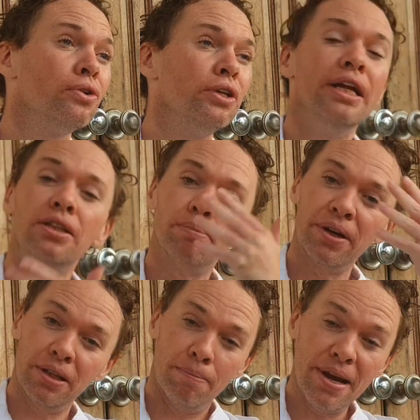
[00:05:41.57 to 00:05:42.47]
You need to
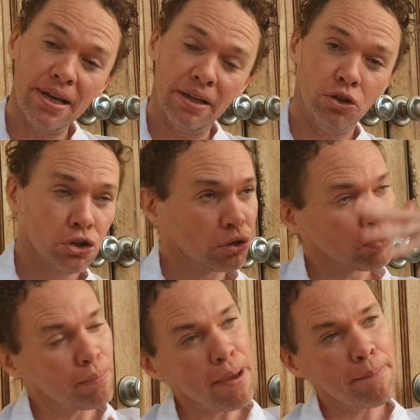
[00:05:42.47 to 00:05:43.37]
bring the meaning. You can
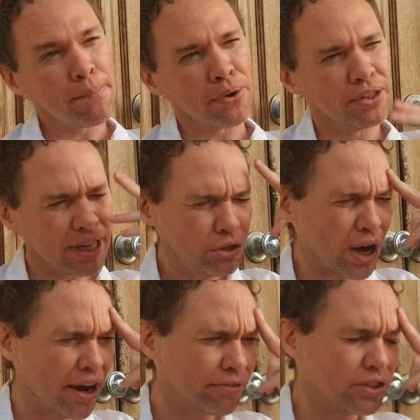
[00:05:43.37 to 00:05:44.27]
remember, and then you
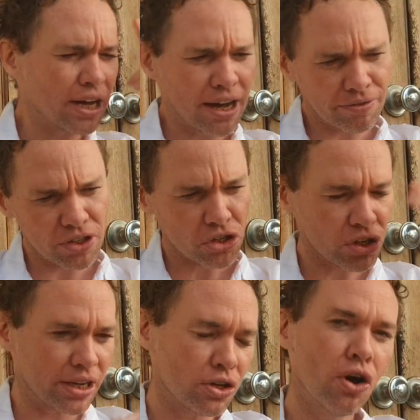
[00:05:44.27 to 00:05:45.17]
have to have the
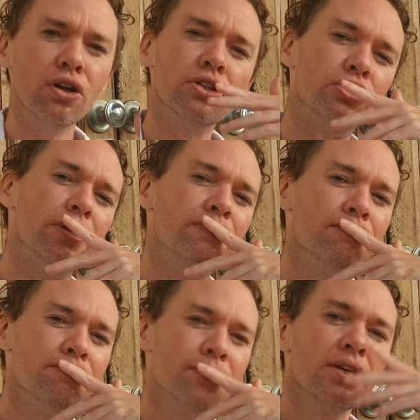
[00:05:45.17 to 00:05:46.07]
psychology
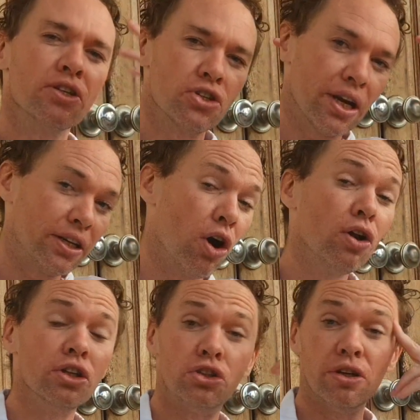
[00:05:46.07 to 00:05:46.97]

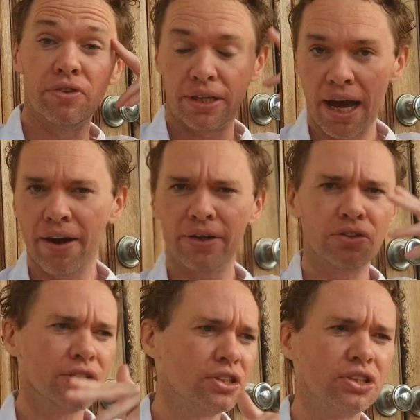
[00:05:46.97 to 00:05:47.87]
of the
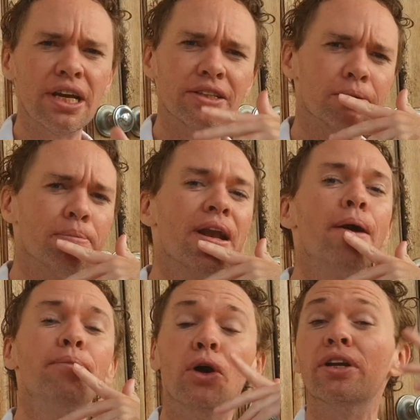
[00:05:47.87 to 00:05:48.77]
character that says it, but
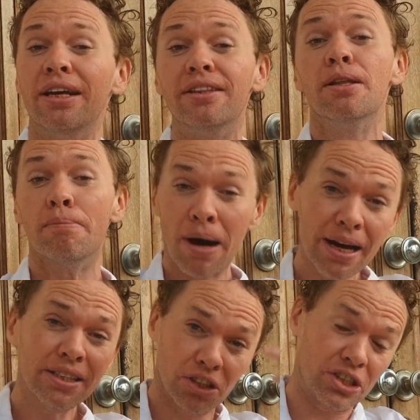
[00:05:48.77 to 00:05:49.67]
I'm not in the
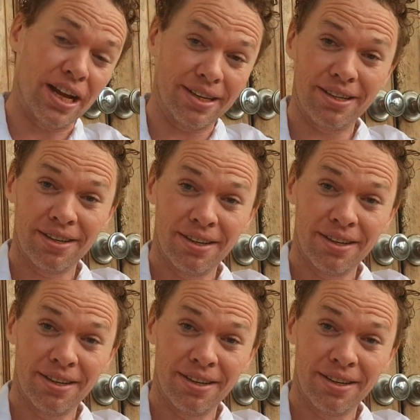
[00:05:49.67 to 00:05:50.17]
mindset.